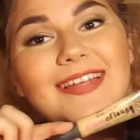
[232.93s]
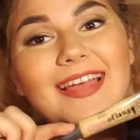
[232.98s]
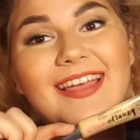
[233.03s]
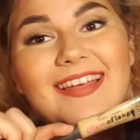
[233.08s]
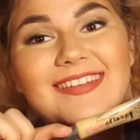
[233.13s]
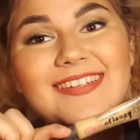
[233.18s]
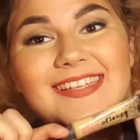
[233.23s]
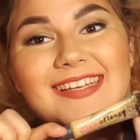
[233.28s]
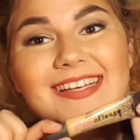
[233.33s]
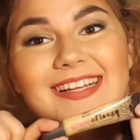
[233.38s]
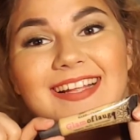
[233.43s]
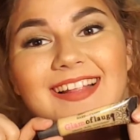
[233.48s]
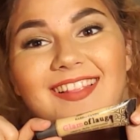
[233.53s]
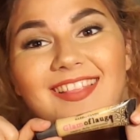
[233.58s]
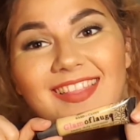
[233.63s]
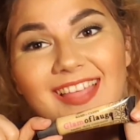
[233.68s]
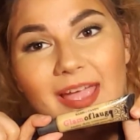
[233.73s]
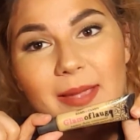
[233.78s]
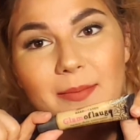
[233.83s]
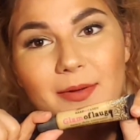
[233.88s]
Candy
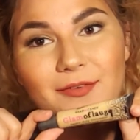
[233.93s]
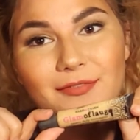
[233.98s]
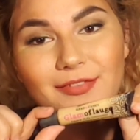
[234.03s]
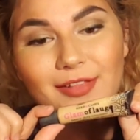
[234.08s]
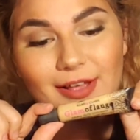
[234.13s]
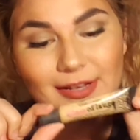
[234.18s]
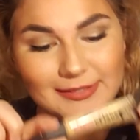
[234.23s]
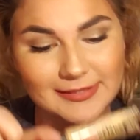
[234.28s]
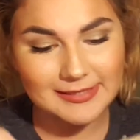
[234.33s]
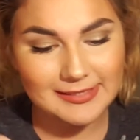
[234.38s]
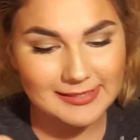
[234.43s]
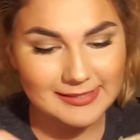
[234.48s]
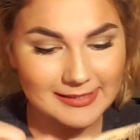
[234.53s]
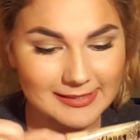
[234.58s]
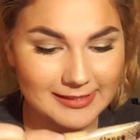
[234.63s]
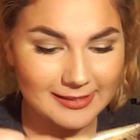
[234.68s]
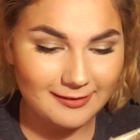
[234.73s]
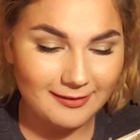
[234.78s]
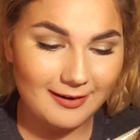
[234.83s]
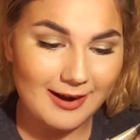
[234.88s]
Glamouflage
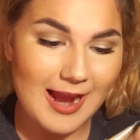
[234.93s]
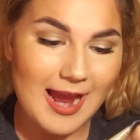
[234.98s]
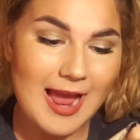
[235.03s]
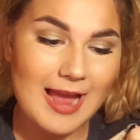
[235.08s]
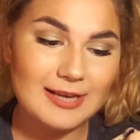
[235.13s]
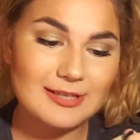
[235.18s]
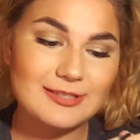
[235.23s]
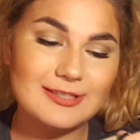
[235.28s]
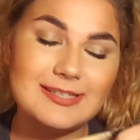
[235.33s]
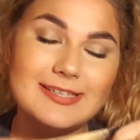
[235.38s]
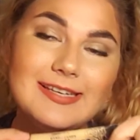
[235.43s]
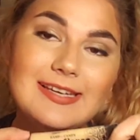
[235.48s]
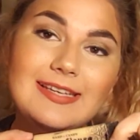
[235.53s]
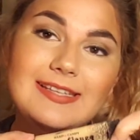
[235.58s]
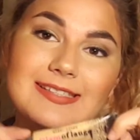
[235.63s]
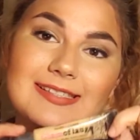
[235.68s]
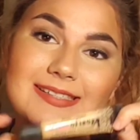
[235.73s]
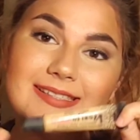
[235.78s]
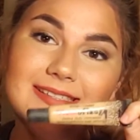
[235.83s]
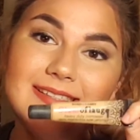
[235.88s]
Concealer. I actually
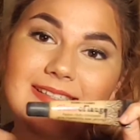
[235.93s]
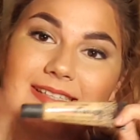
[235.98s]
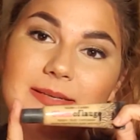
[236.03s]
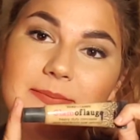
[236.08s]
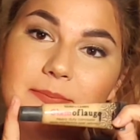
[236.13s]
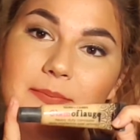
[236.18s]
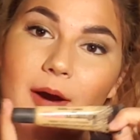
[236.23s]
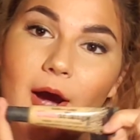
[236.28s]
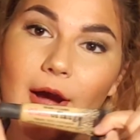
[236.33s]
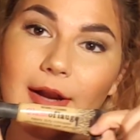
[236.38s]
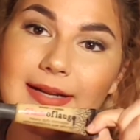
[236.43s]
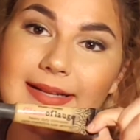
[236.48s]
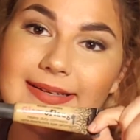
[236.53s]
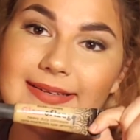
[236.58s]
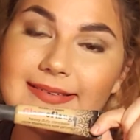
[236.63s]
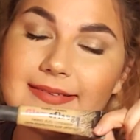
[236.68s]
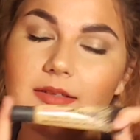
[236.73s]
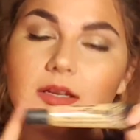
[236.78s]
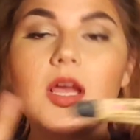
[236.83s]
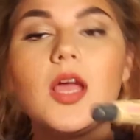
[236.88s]
depotted
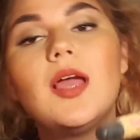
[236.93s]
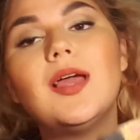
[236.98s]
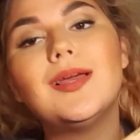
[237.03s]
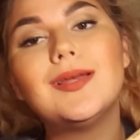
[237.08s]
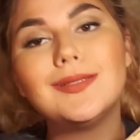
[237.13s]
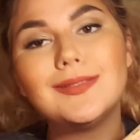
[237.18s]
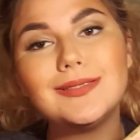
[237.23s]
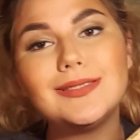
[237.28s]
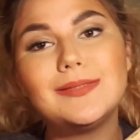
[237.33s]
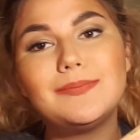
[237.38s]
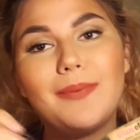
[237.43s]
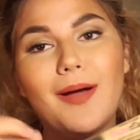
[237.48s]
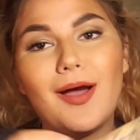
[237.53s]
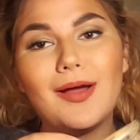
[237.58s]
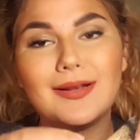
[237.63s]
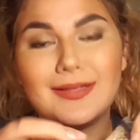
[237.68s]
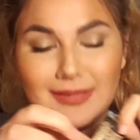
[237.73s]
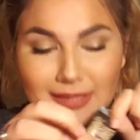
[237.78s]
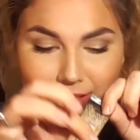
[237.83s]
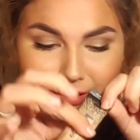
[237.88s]

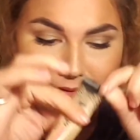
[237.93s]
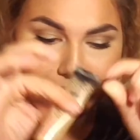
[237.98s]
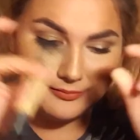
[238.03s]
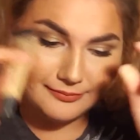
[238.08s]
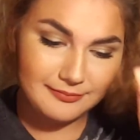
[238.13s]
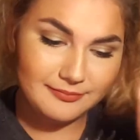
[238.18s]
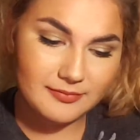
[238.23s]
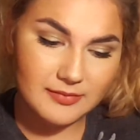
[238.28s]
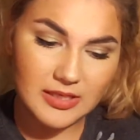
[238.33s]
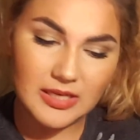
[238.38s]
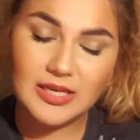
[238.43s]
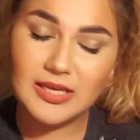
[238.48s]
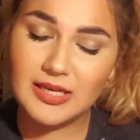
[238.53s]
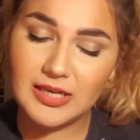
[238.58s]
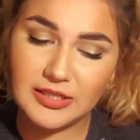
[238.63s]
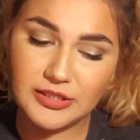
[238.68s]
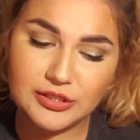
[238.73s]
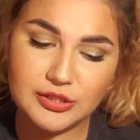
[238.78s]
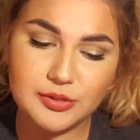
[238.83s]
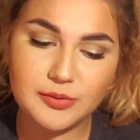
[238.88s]
like
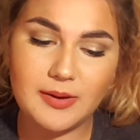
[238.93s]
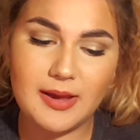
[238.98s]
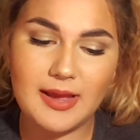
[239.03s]
into